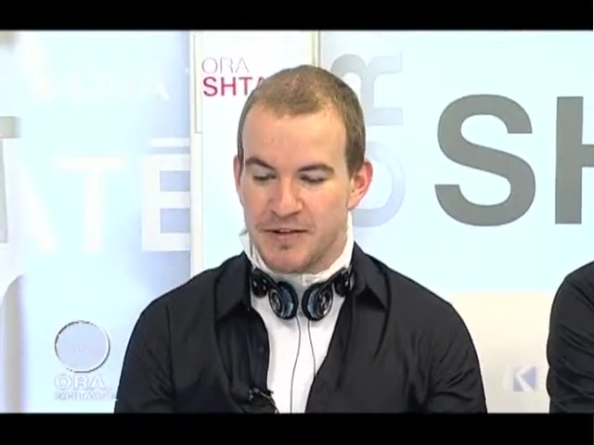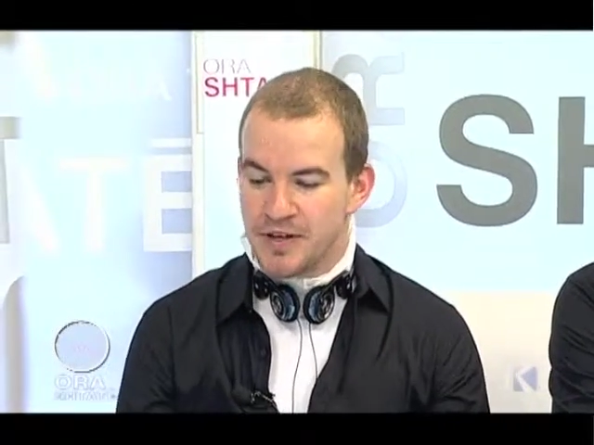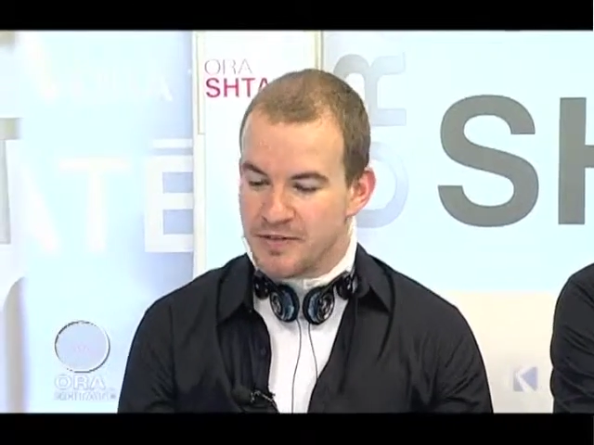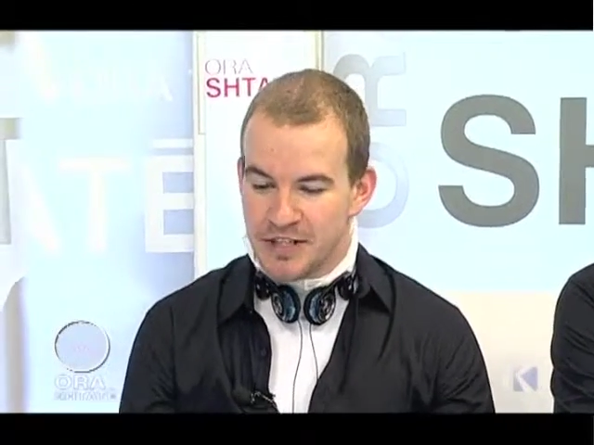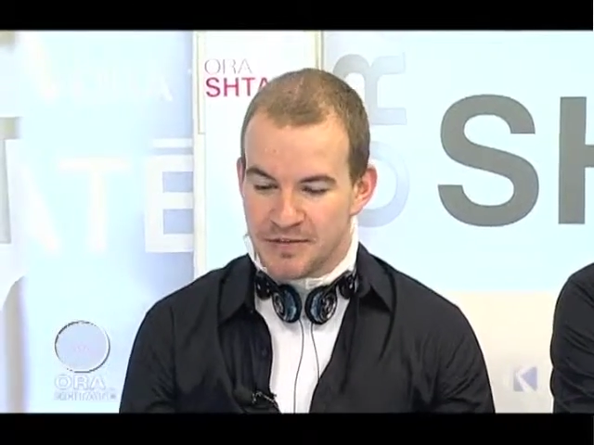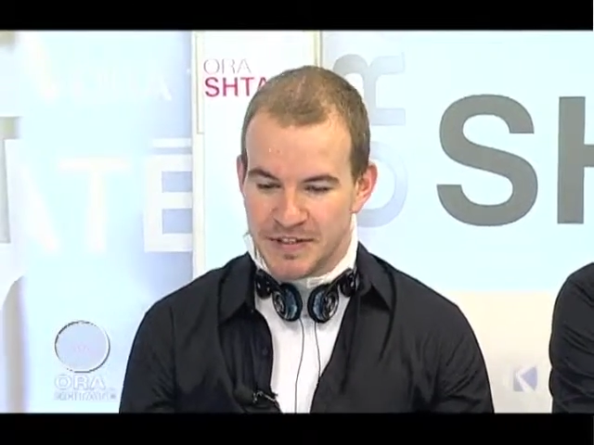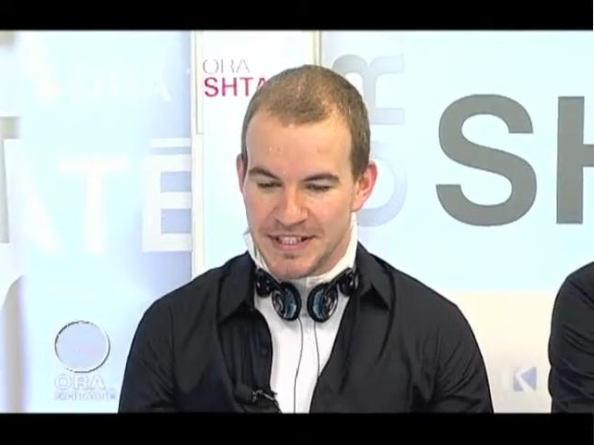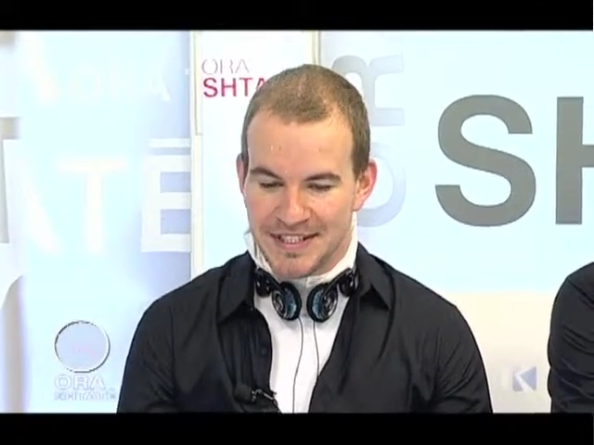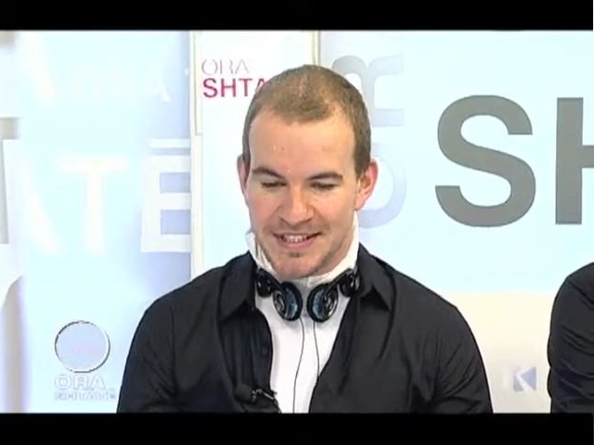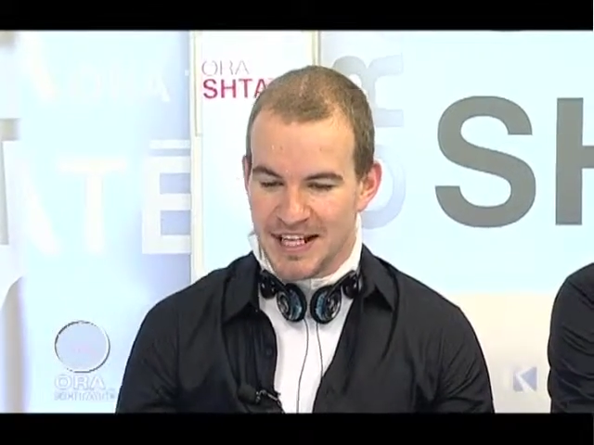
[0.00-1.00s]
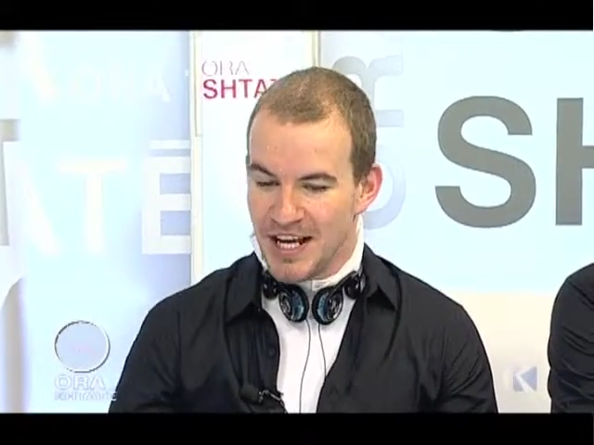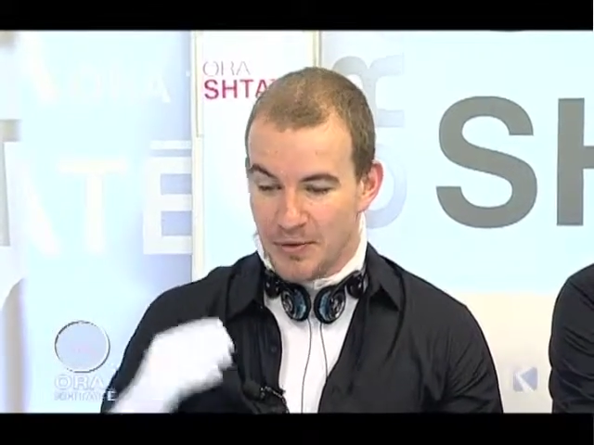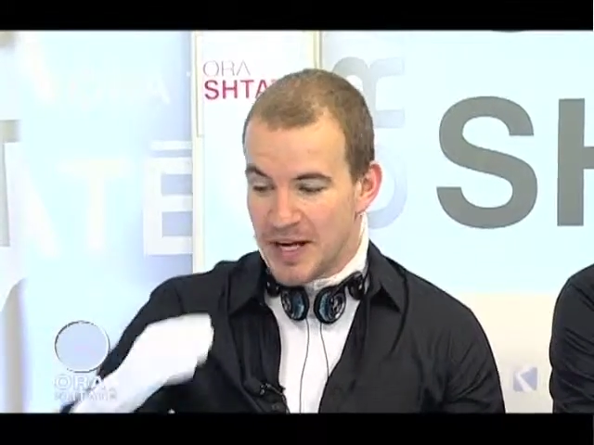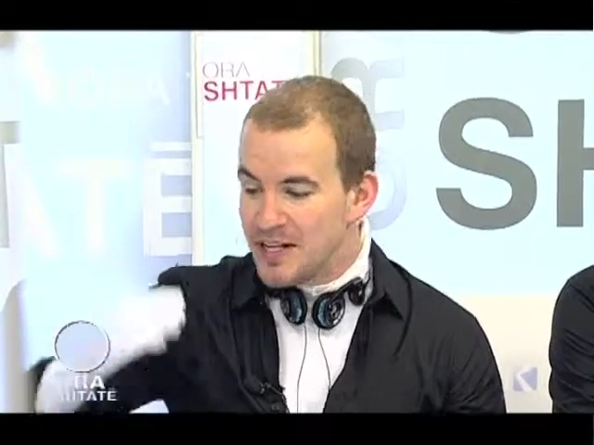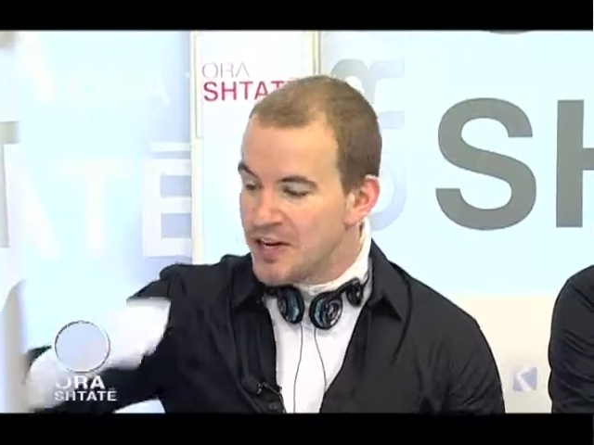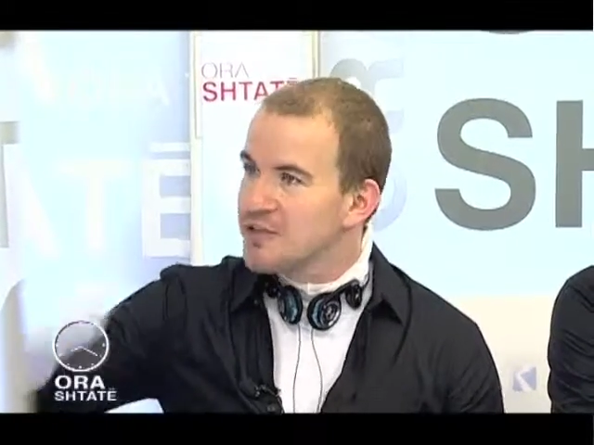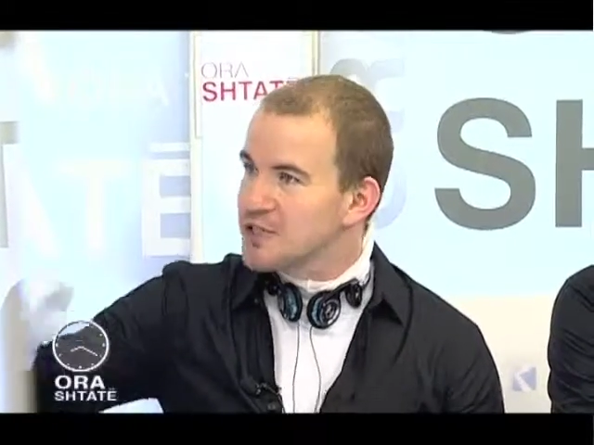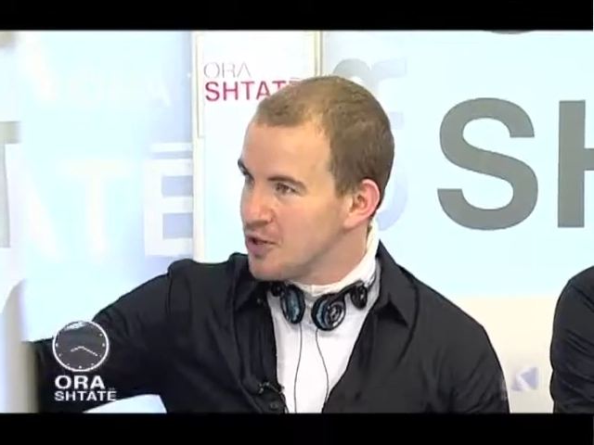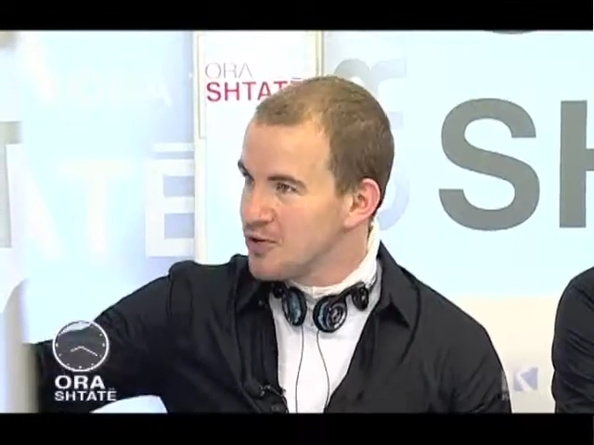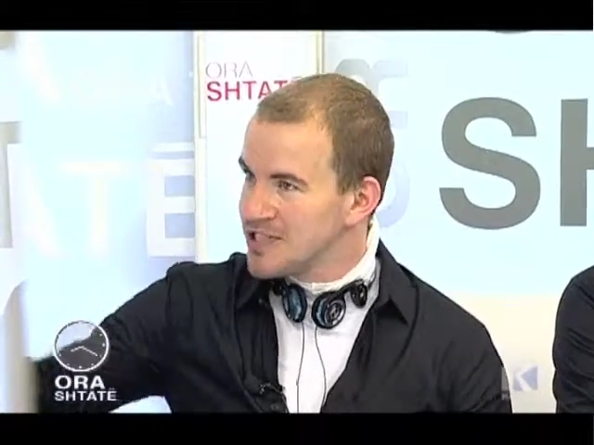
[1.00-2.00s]
very often. And we had a lot of
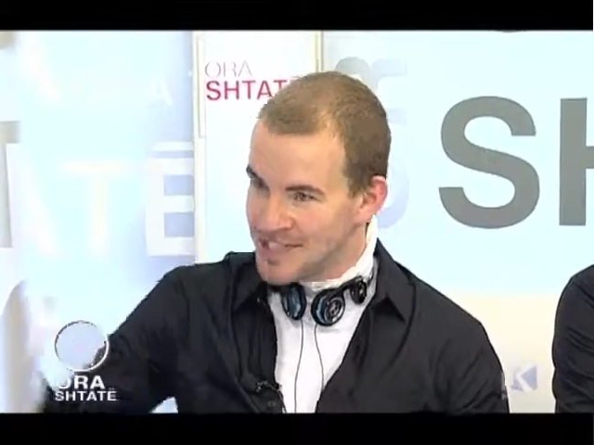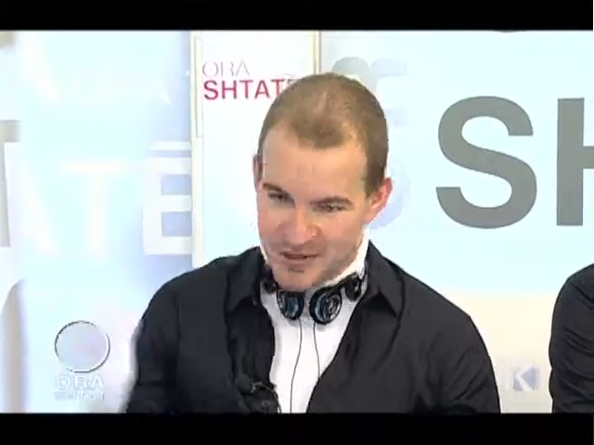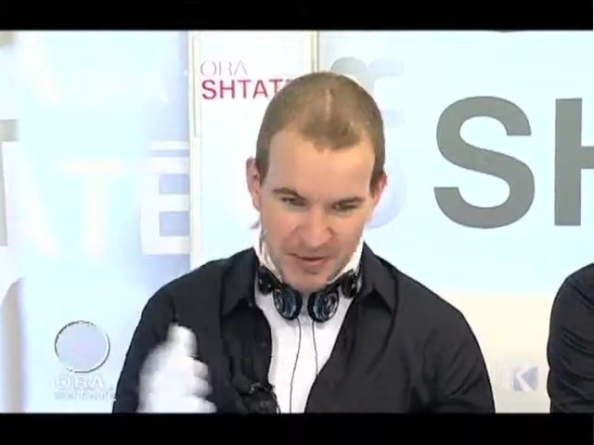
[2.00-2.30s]
shows since